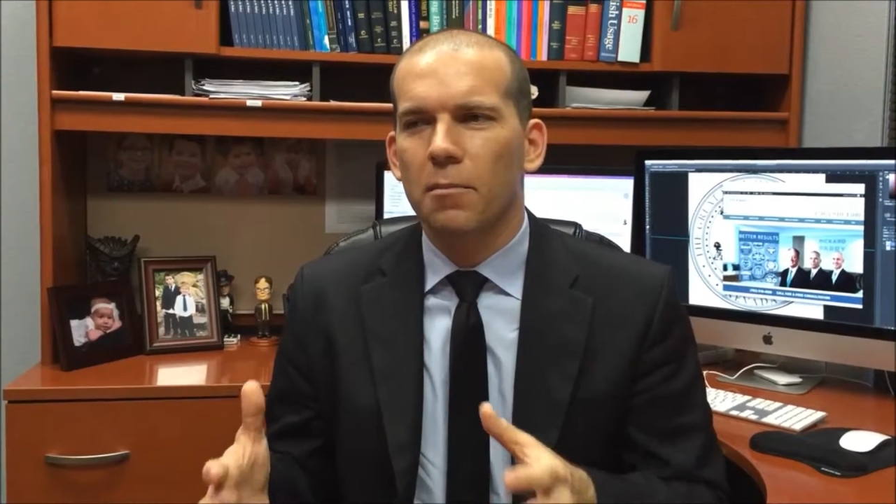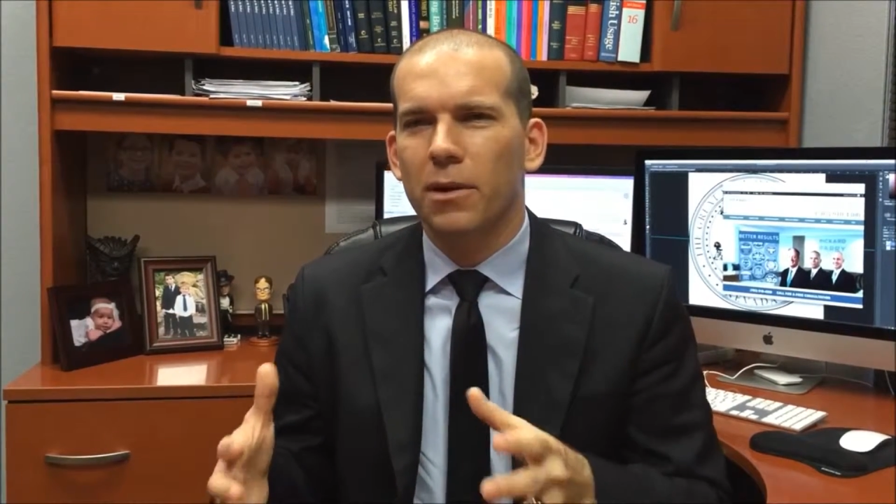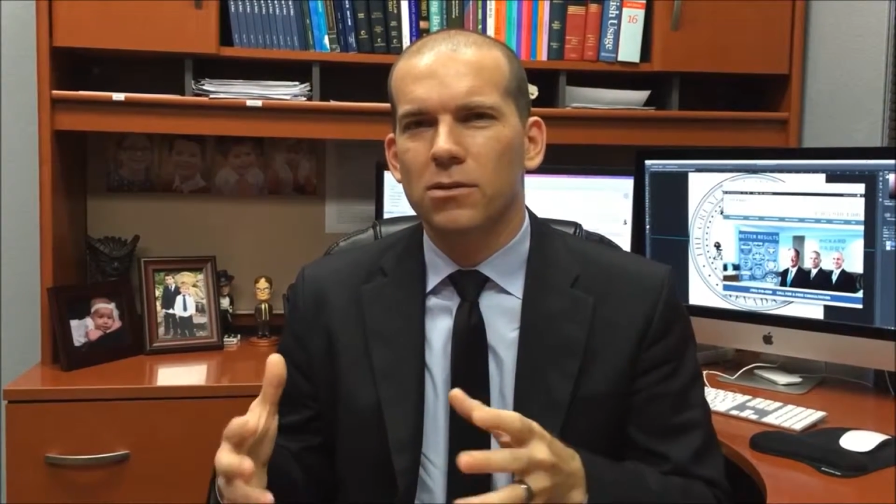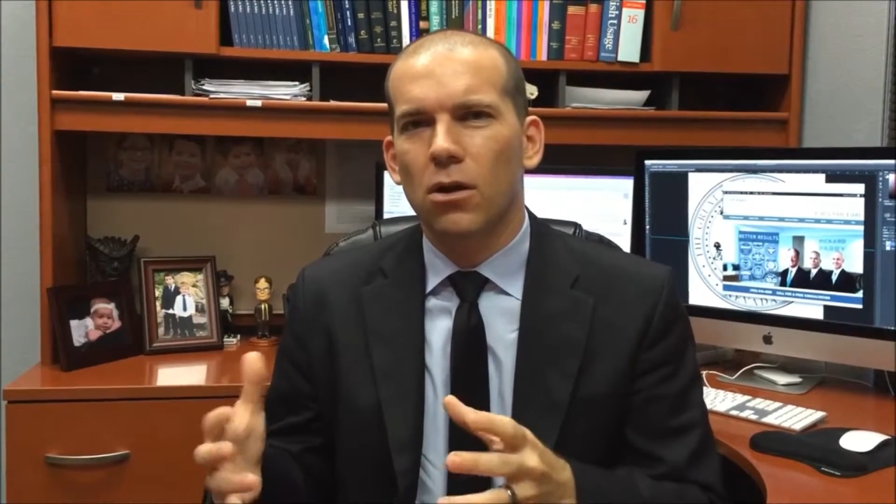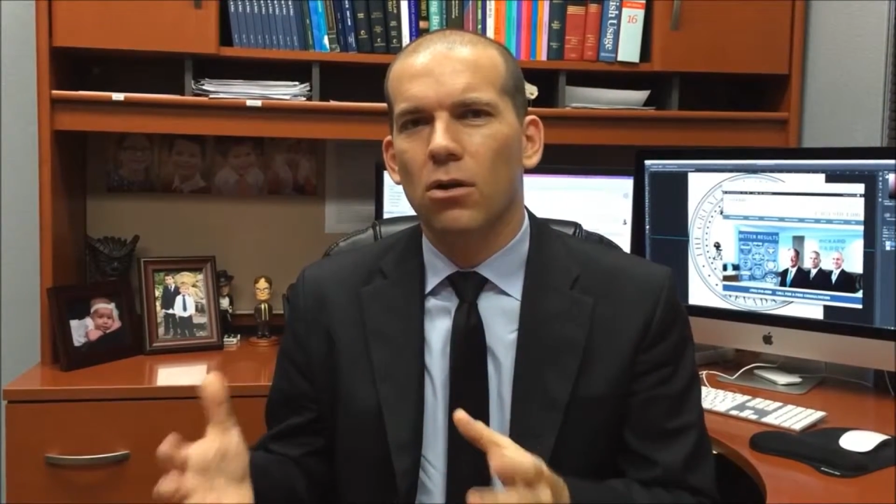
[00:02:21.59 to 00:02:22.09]

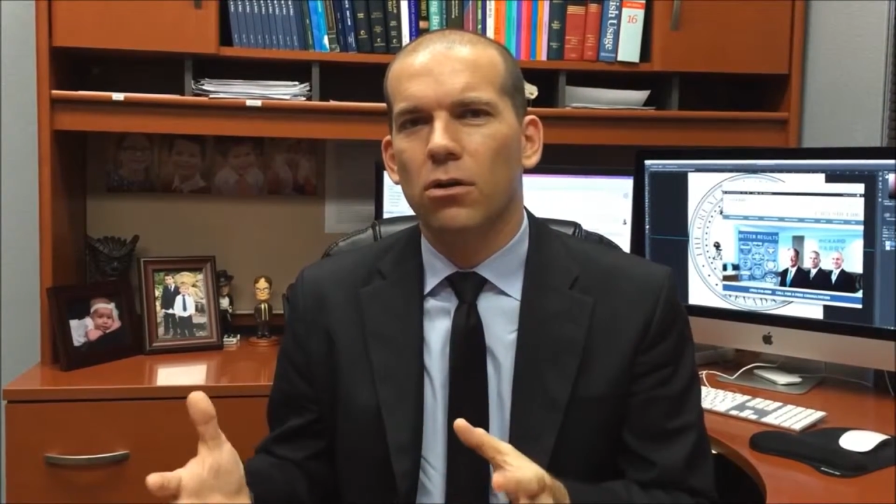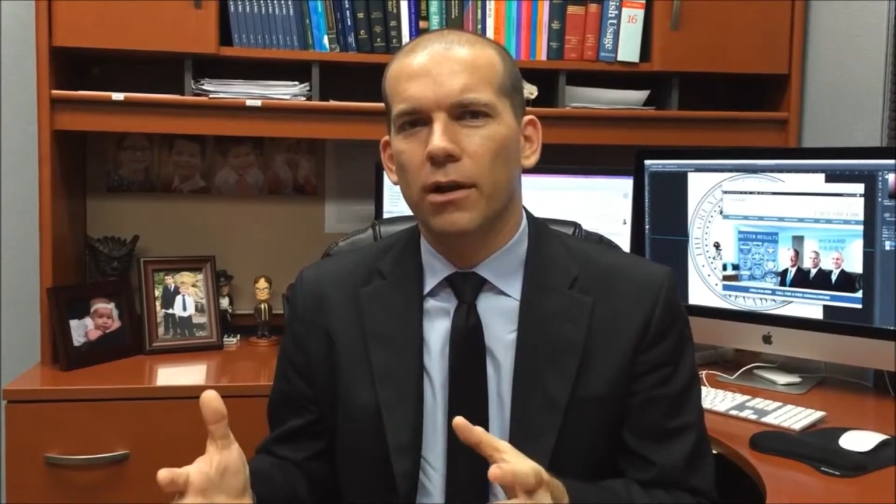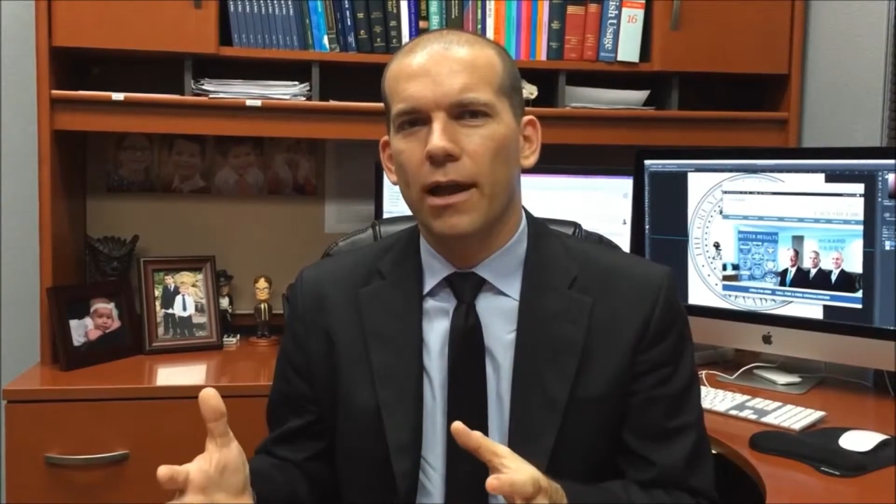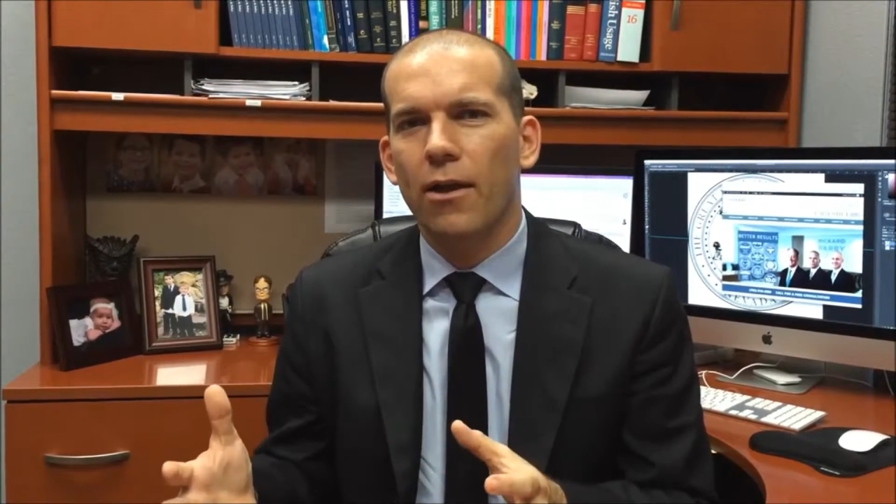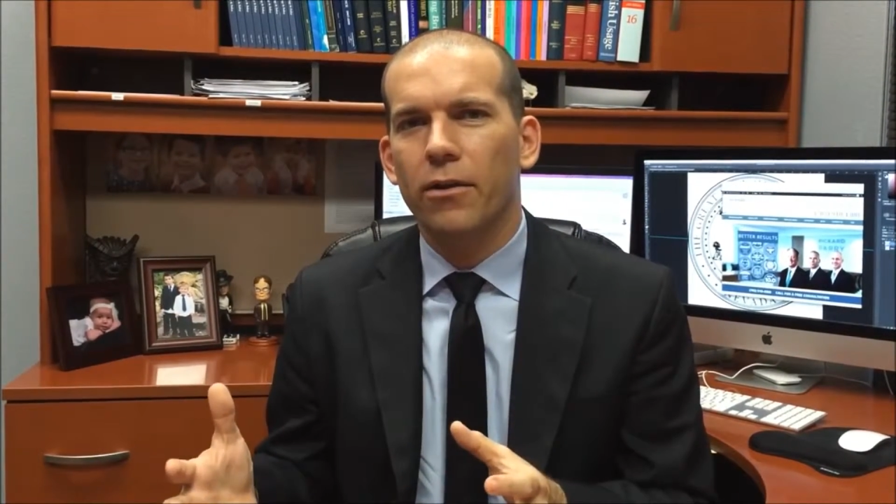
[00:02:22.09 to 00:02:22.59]
but it's harder to
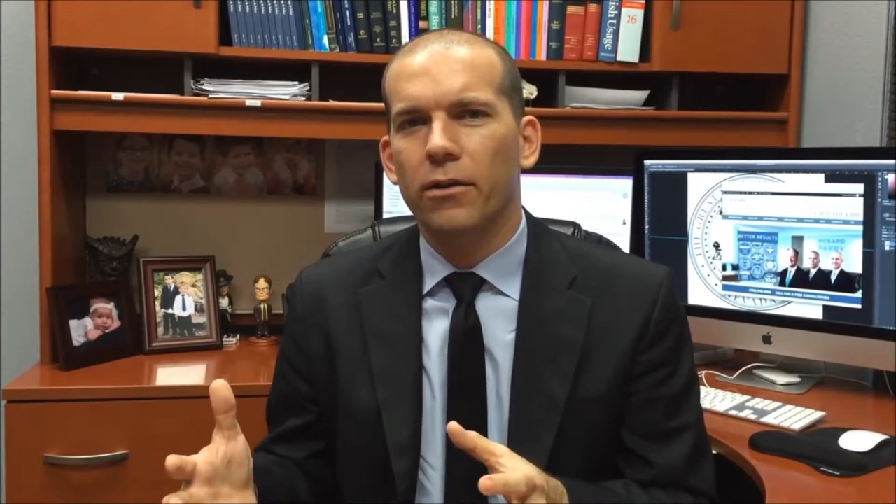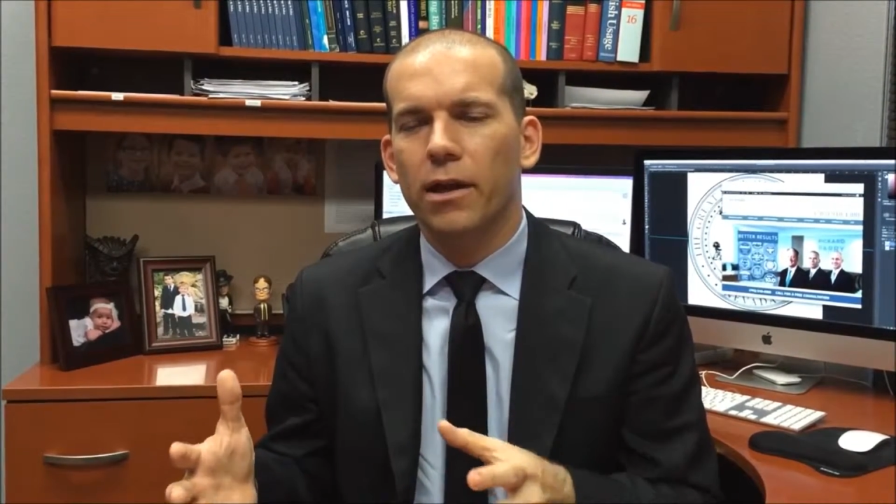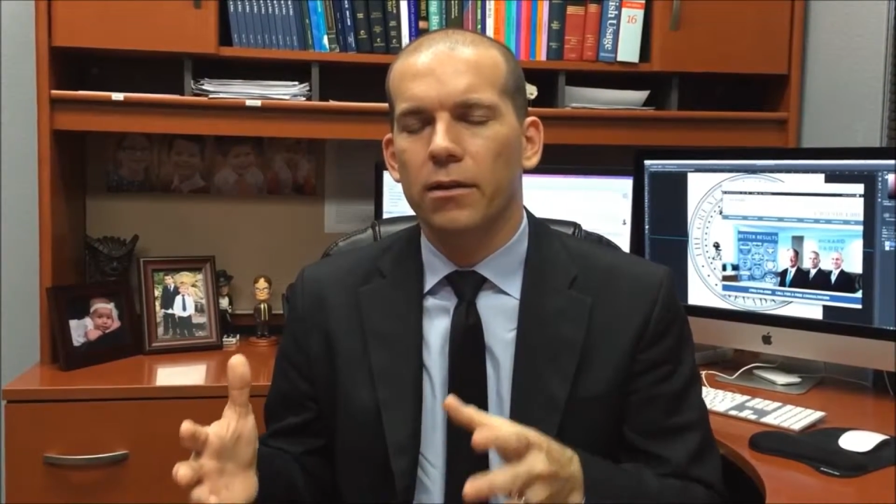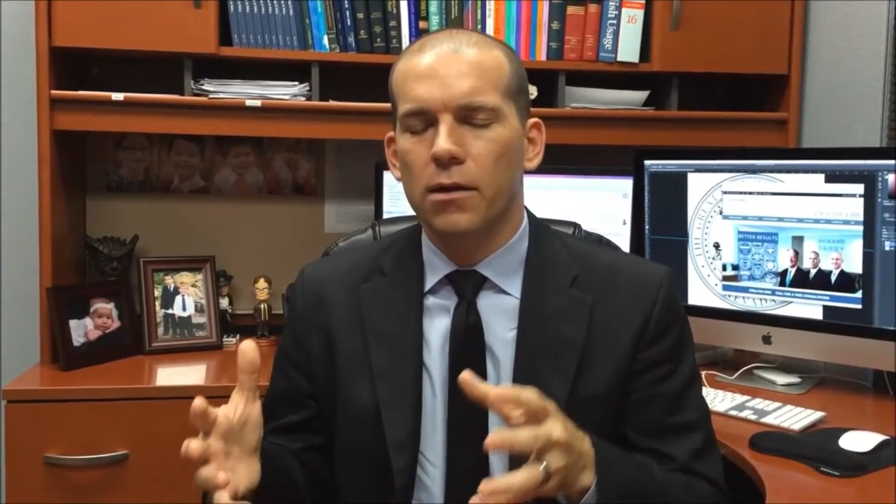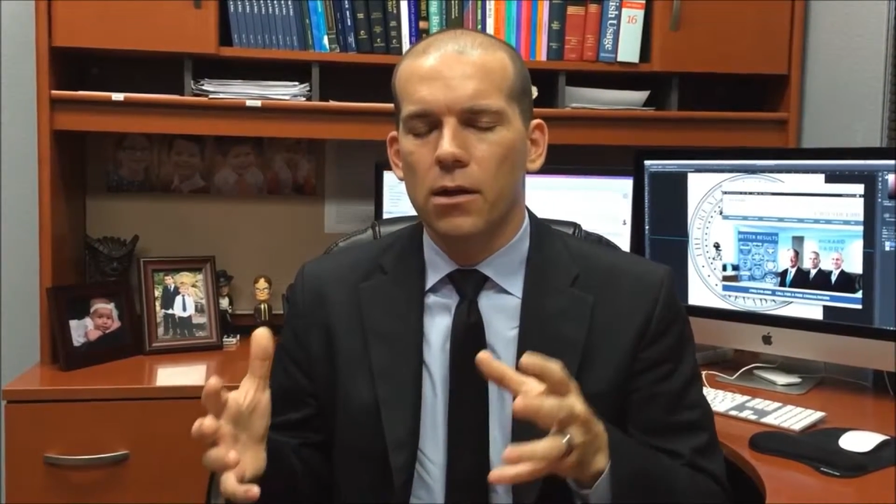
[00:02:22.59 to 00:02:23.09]
calculate.